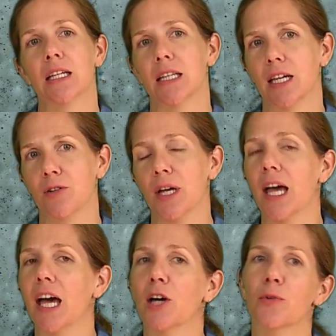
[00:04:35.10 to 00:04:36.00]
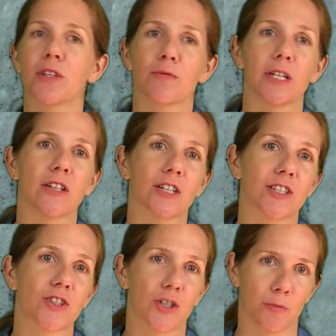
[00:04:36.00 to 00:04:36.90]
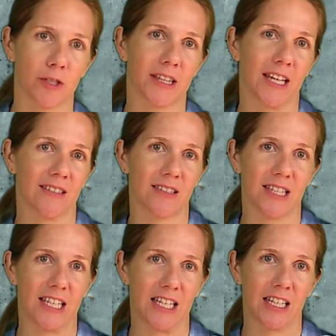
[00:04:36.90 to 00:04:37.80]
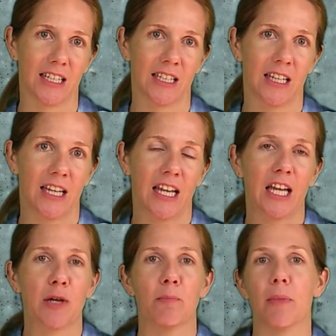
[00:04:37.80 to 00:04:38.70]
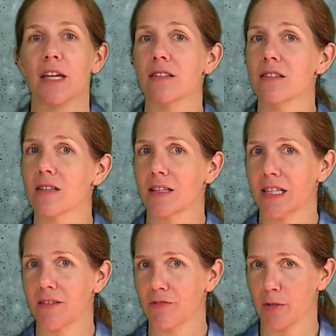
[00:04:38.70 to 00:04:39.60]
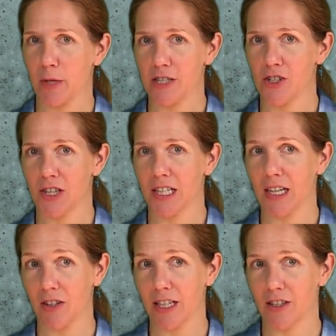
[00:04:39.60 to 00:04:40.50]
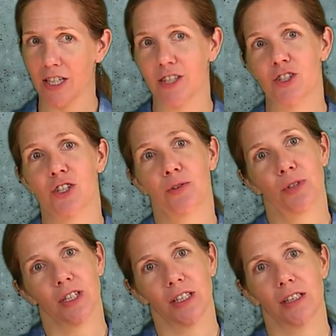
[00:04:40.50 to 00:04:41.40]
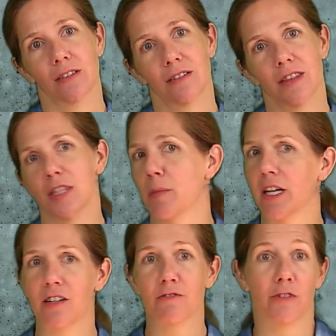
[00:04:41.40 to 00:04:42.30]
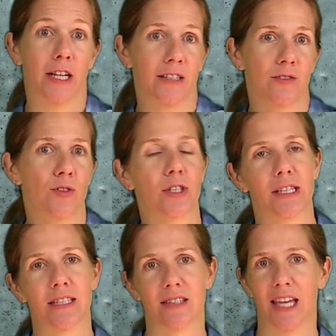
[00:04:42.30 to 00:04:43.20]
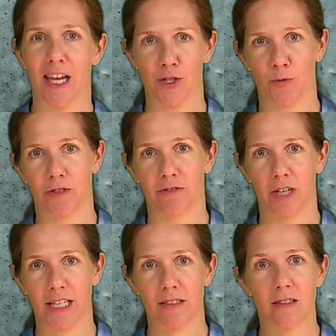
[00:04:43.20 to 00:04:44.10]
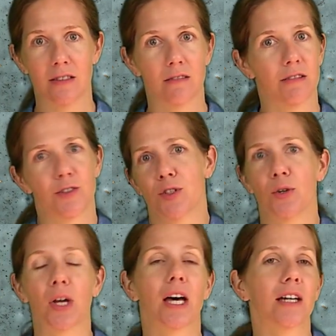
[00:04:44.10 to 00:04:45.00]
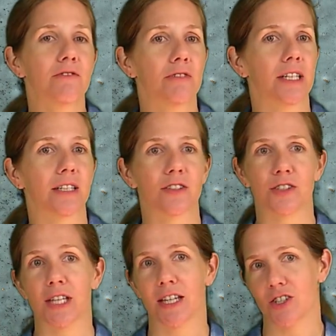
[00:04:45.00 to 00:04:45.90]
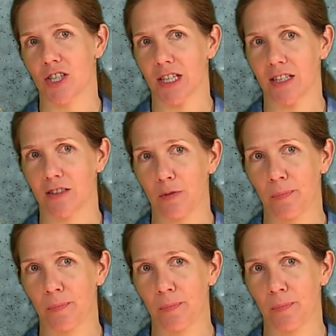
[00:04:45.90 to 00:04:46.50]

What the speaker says: Now, how will the reader interpret that scene? Based on the information the narrator has shown her, the men are friends, or at least casual friends. There's no conflict or tension there.